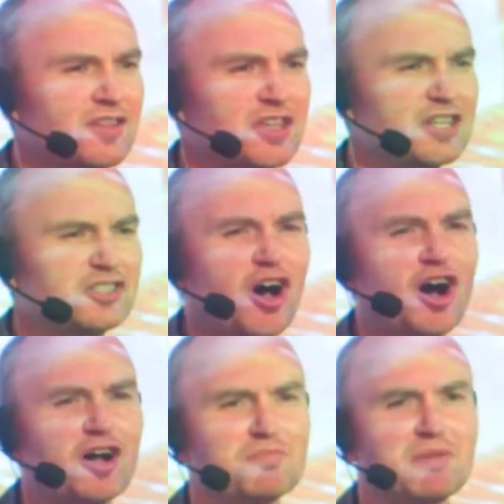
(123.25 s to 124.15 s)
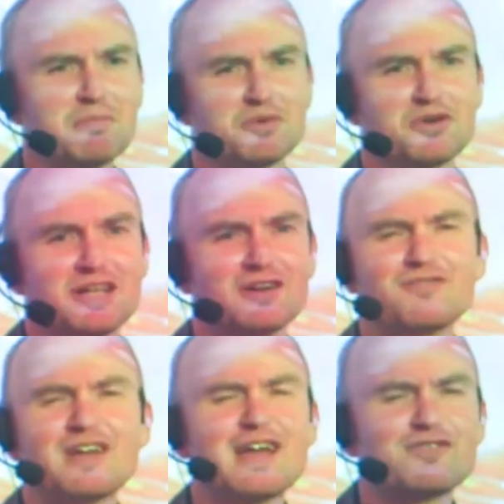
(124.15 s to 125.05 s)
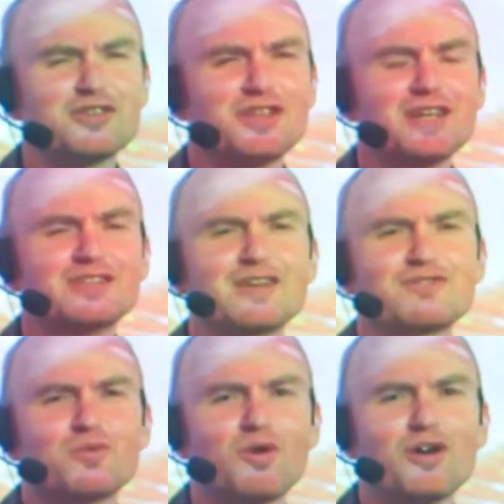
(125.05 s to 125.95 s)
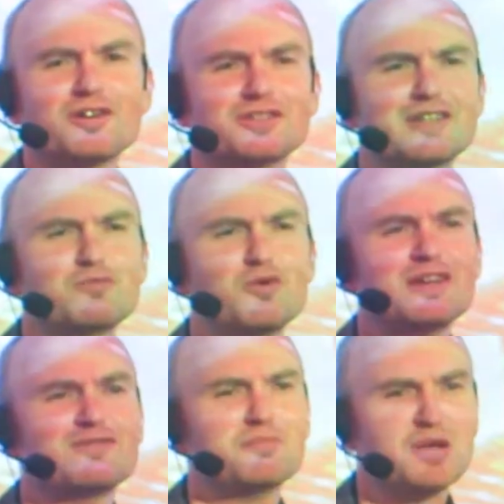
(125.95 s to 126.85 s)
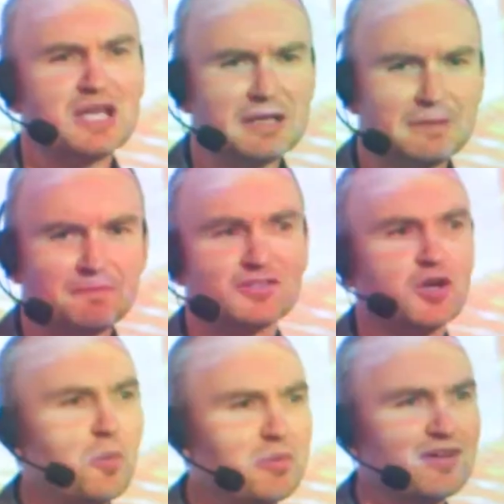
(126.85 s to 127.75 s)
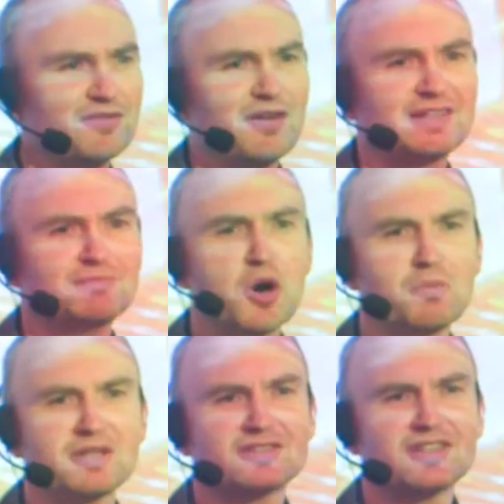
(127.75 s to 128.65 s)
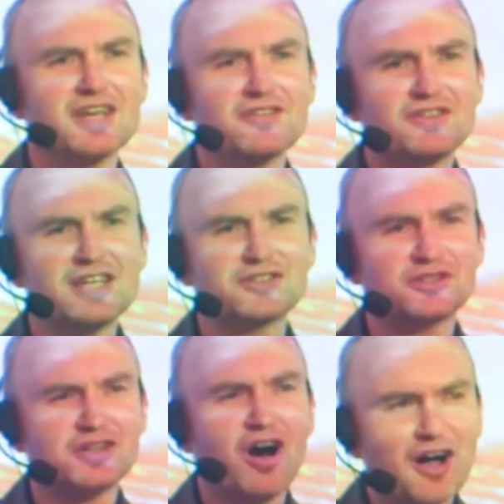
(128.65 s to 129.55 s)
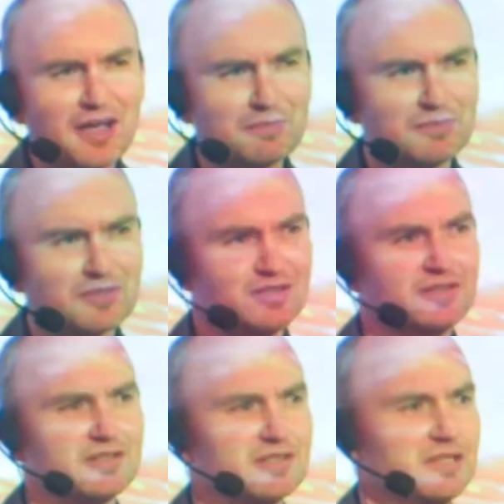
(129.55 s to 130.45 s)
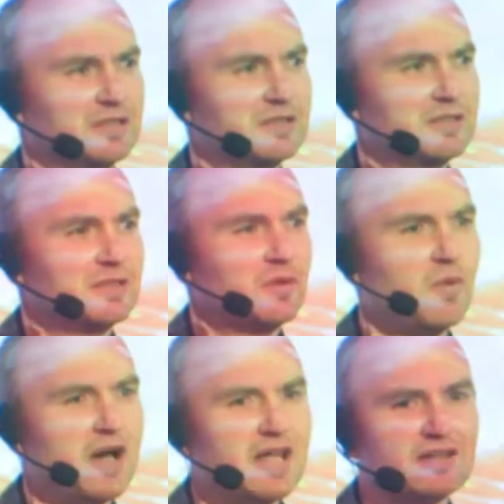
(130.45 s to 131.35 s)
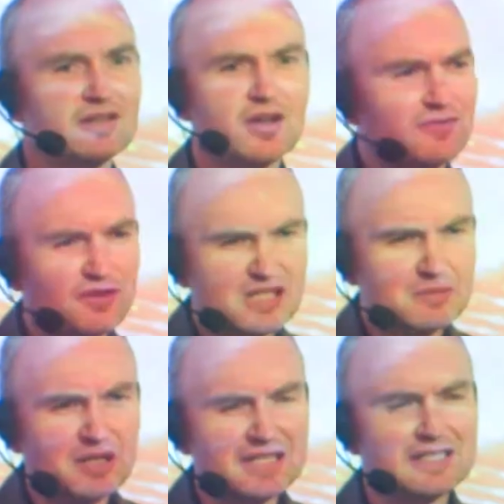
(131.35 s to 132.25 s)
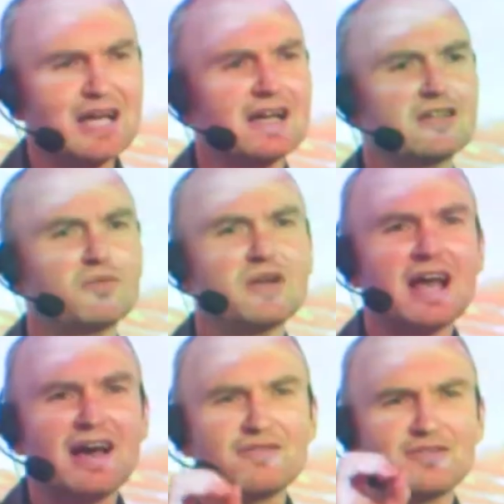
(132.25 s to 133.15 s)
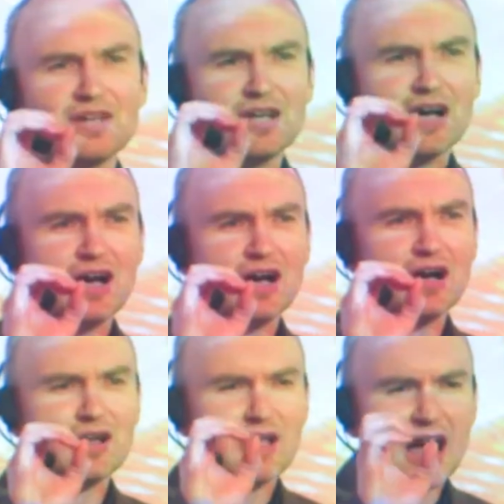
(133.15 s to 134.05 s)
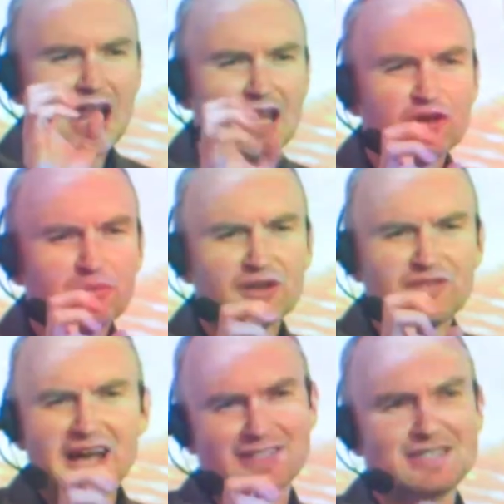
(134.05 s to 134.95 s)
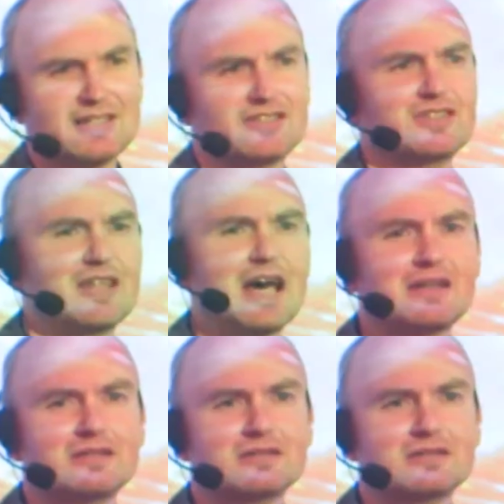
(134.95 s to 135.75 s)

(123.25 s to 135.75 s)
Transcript: the entire memory of everything that ever was and will ever be. Scopia effect moments, these are times when for a split second we have uh, a little bit of access to that.